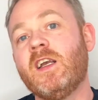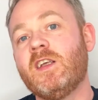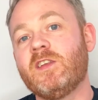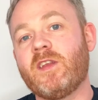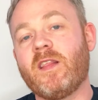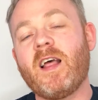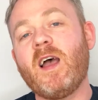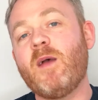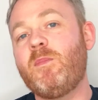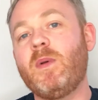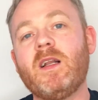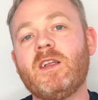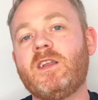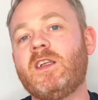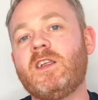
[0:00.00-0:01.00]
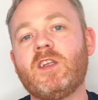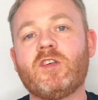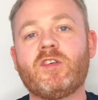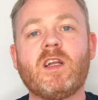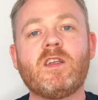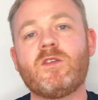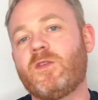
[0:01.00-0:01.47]
So that ability to
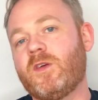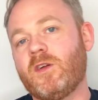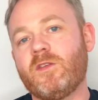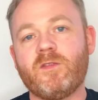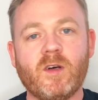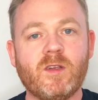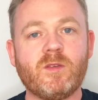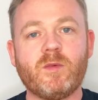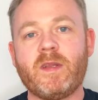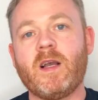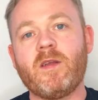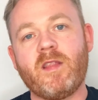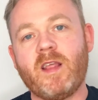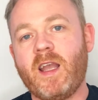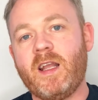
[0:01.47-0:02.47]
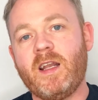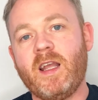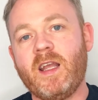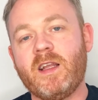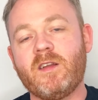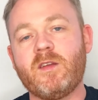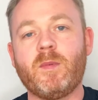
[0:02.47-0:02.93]
transfer funds without the
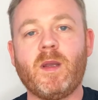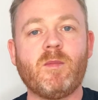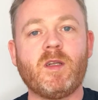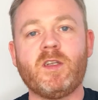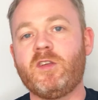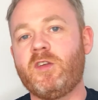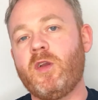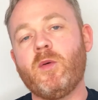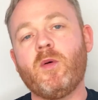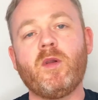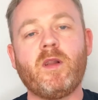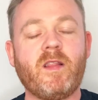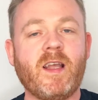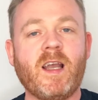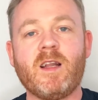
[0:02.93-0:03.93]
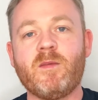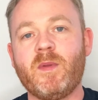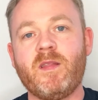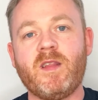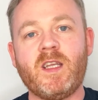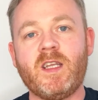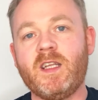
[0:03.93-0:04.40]
headache, to be able to do all of the
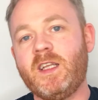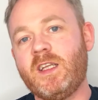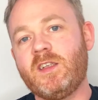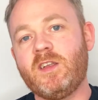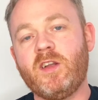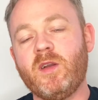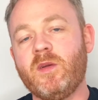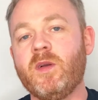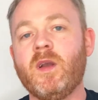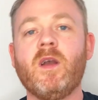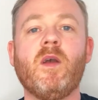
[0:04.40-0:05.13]
admin that you need to do